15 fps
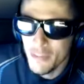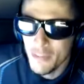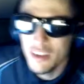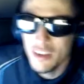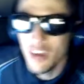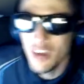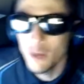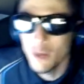
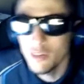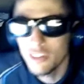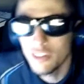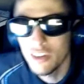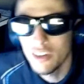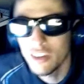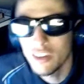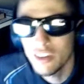I want
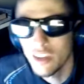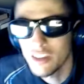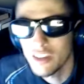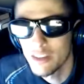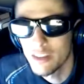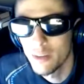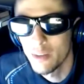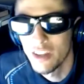to kick
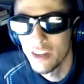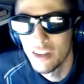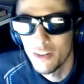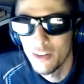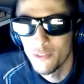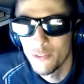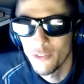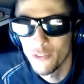someone in
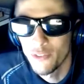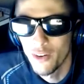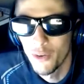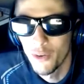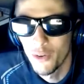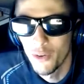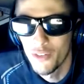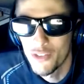their front
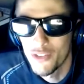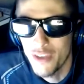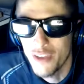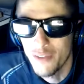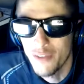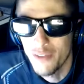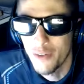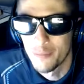hole and
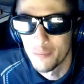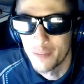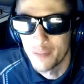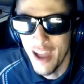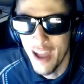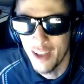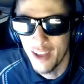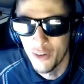shave their
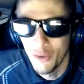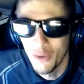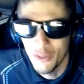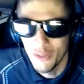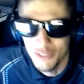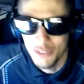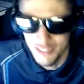back holes.